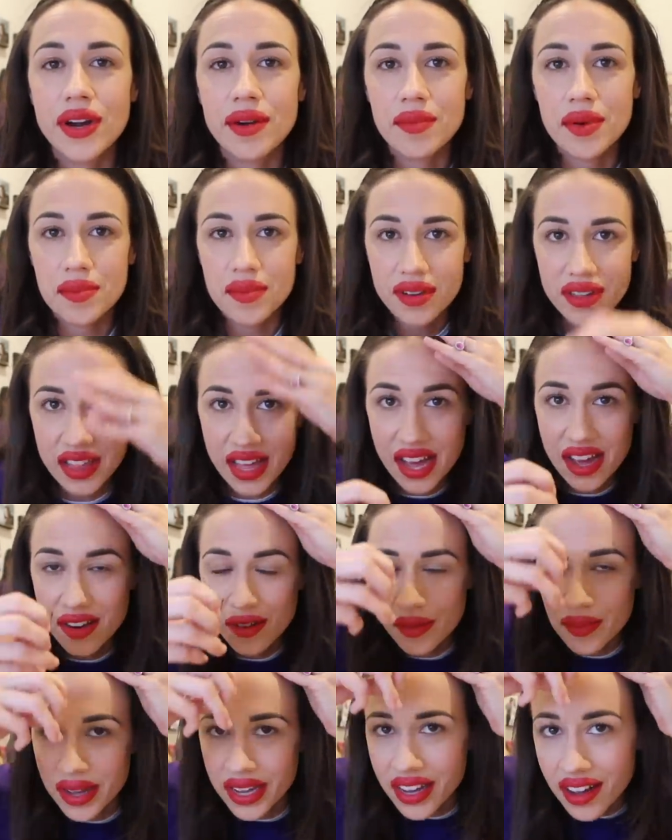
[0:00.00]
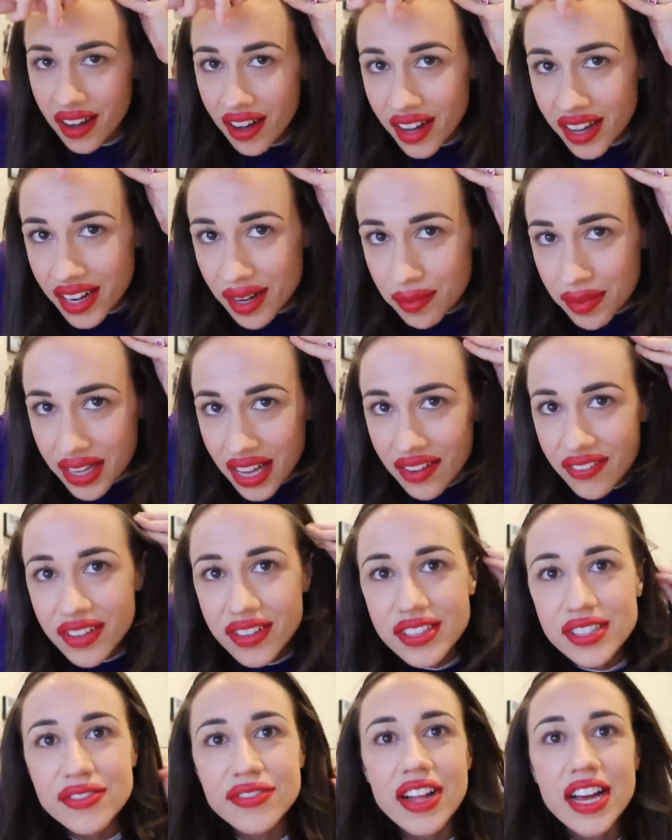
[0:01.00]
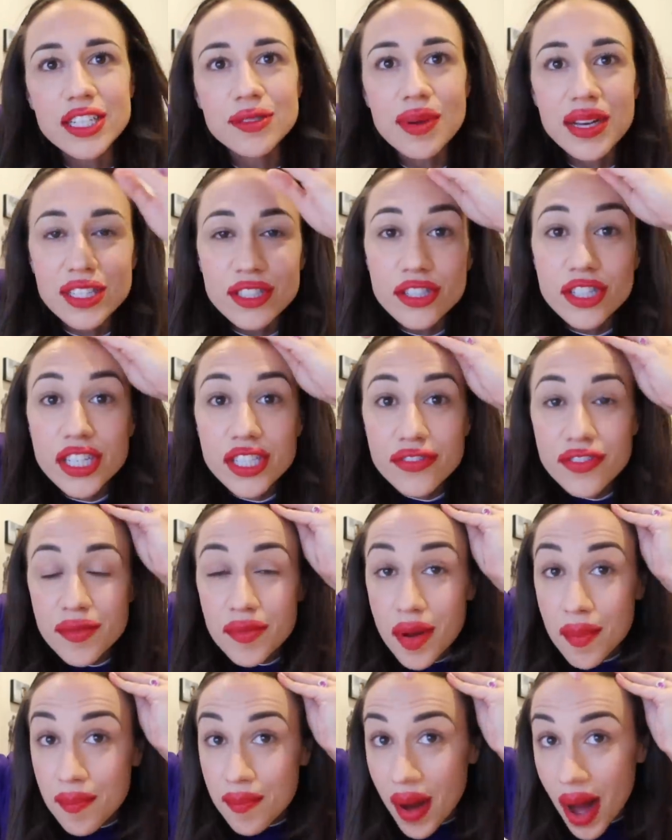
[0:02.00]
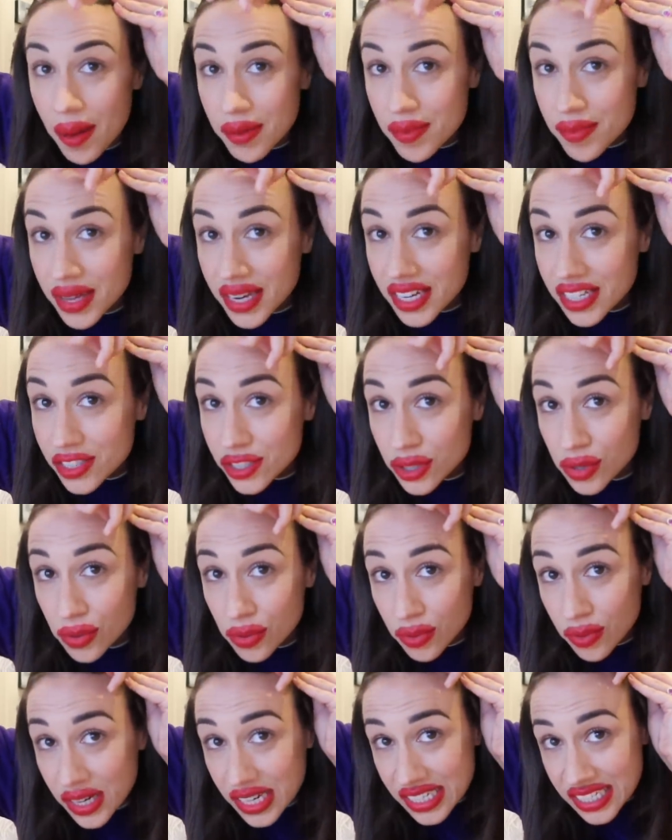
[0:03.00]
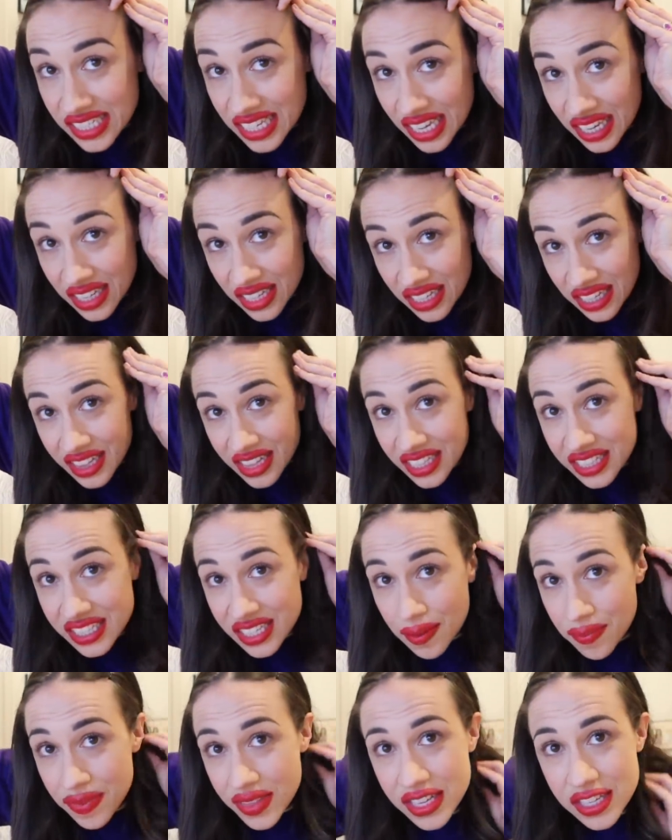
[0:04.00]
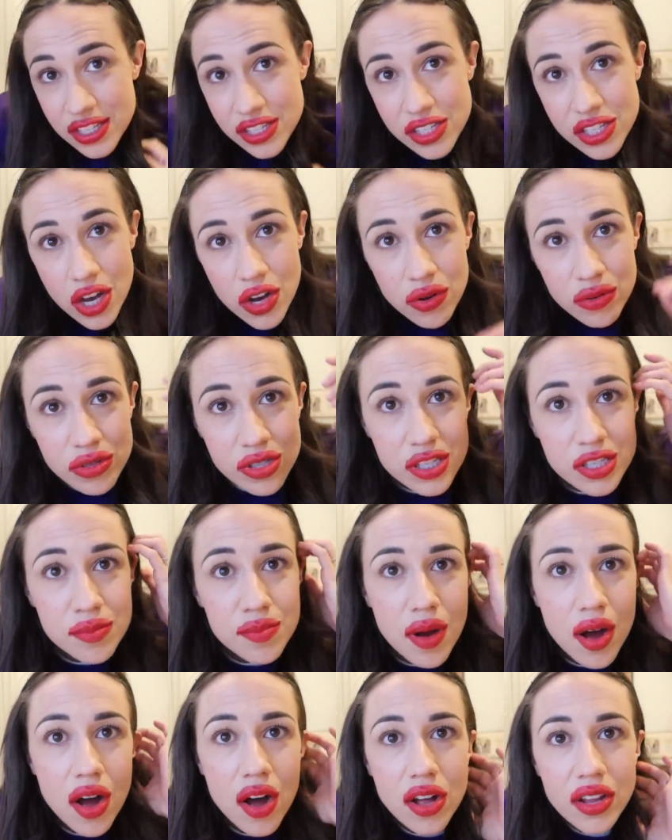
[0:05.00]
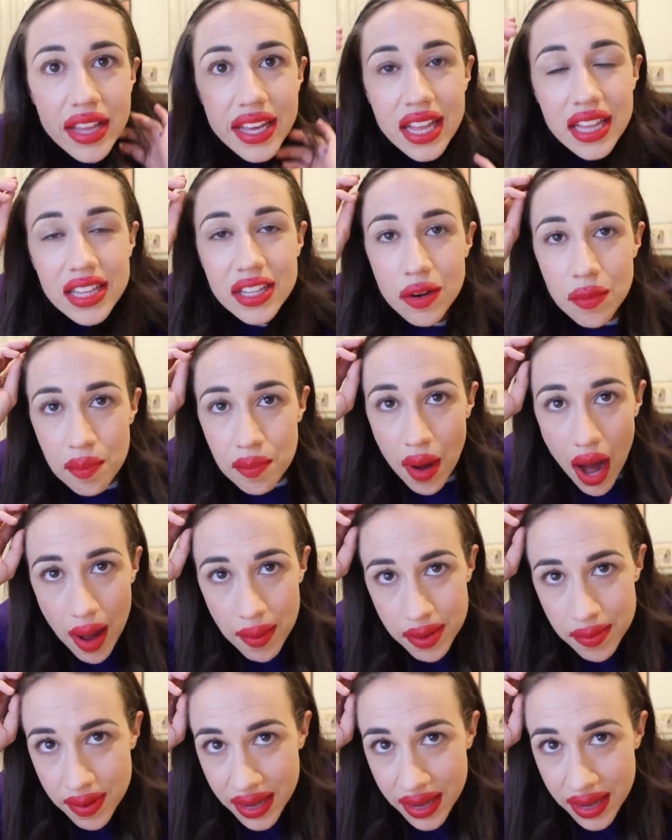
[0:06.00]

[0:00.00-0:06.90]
I remember that, oh my God. I'm like having all these flashbacks just from a bobby pin. It's crazy that something so small, like a little bobby